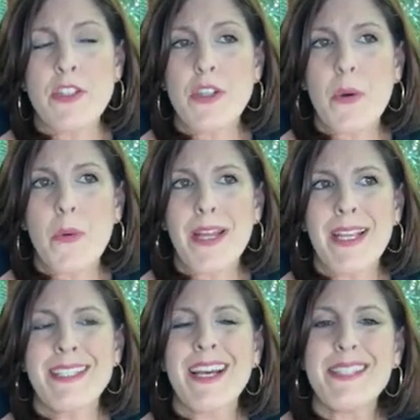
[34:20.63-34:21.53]
And so
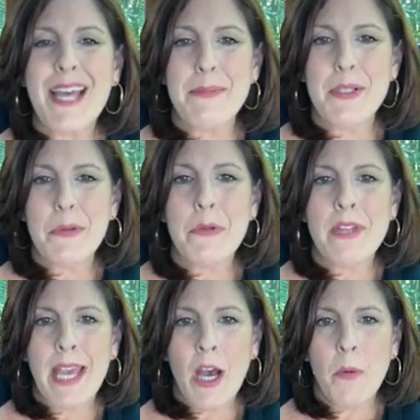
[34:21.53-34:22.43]
it does
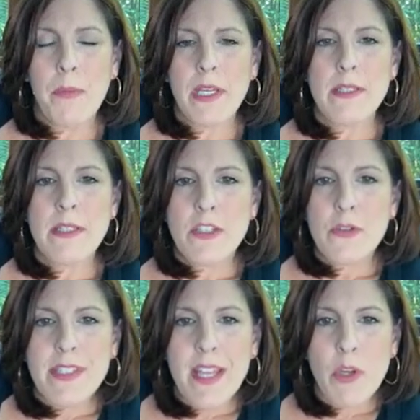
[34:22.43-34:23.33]
absolutely help because
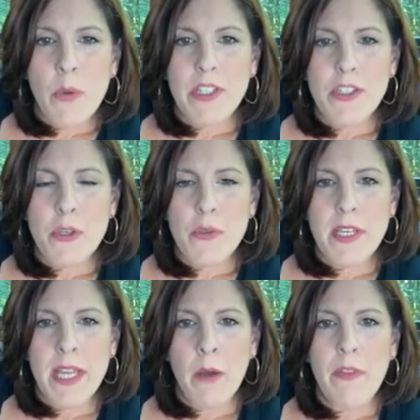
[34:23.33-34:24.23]
districts have no
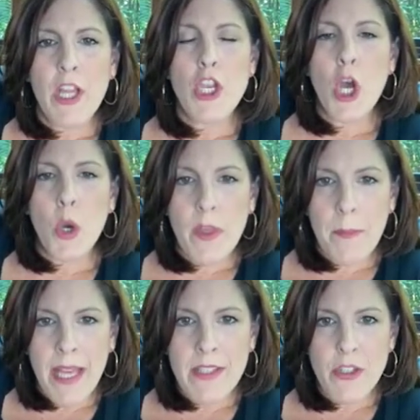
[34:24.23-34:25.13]
excuse now. They know
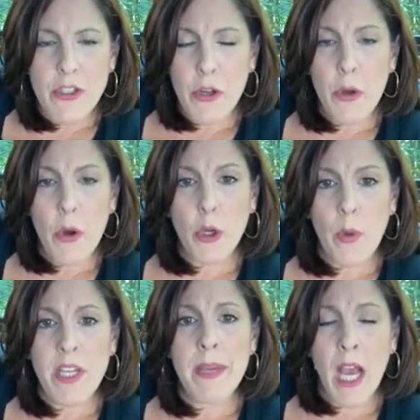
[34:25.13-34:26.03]
that masks are
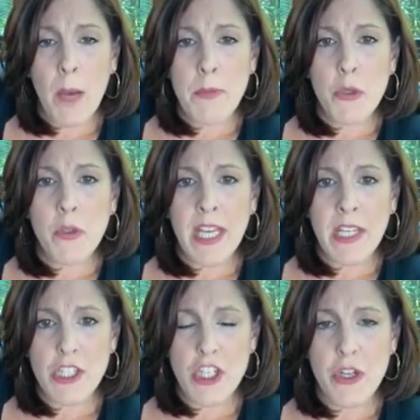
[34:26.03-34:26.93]
going to be optional
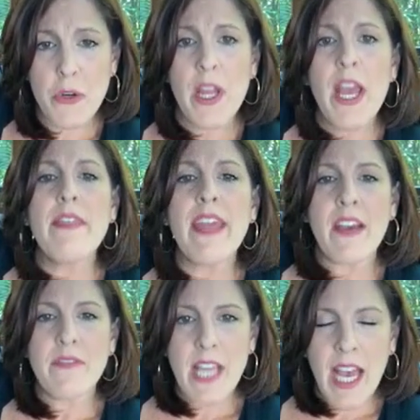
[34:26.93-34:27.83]
next year. They
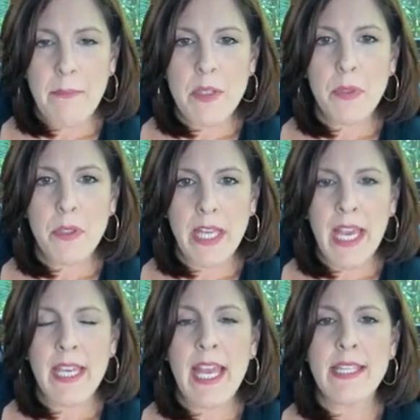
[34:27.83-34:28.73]
have time to
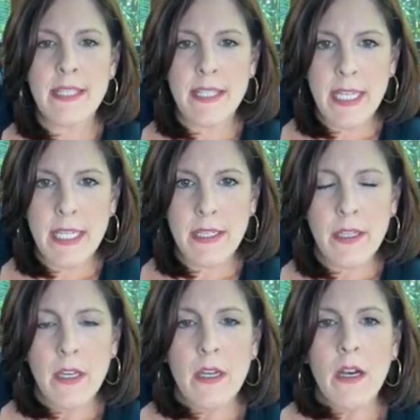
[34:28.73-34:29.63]
plan as
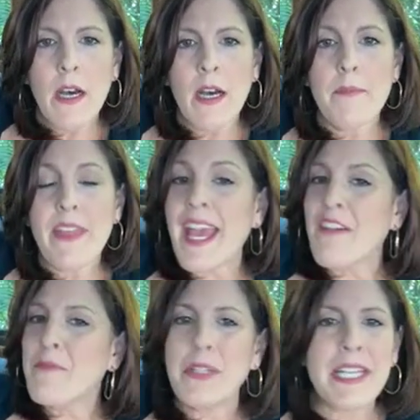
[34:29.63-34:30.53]
needed. They
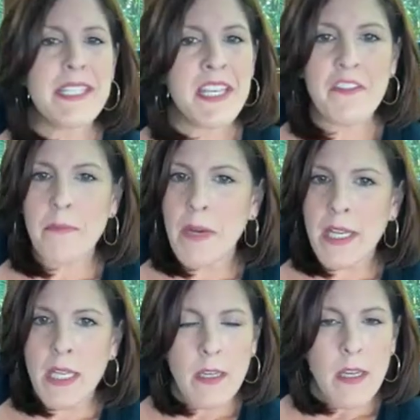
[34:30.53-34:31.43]
have plenty of
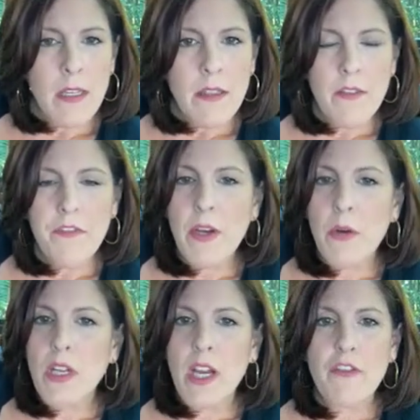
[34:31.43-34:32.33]
money. The
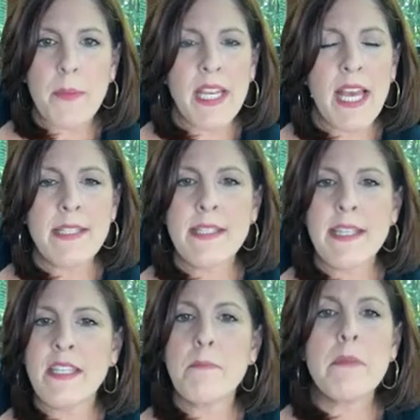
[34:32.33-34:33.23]
federal government has
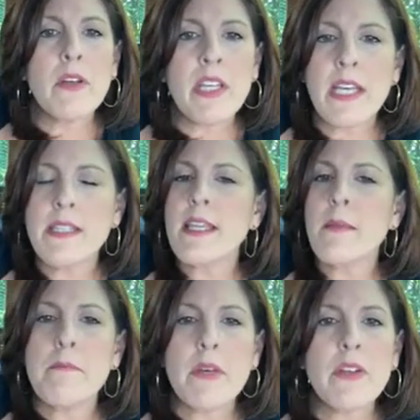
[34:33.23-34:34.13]
sent millions
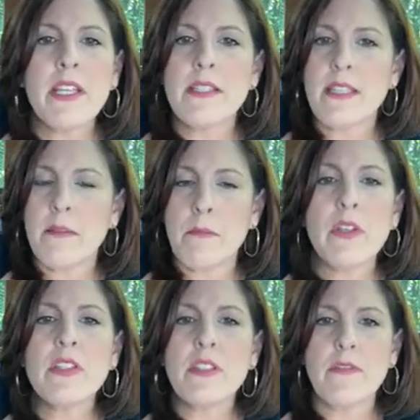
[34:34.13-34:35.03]
and millions and
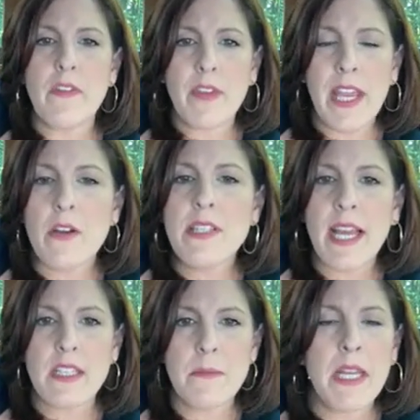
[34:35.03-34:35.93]
millions of CARES
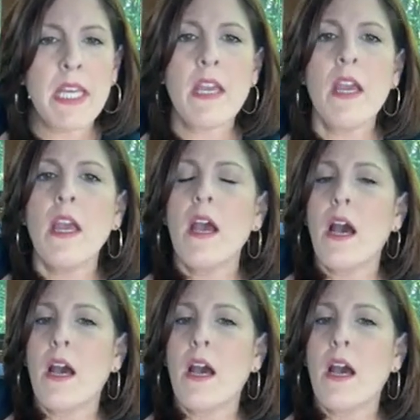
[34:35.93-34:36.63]
Act money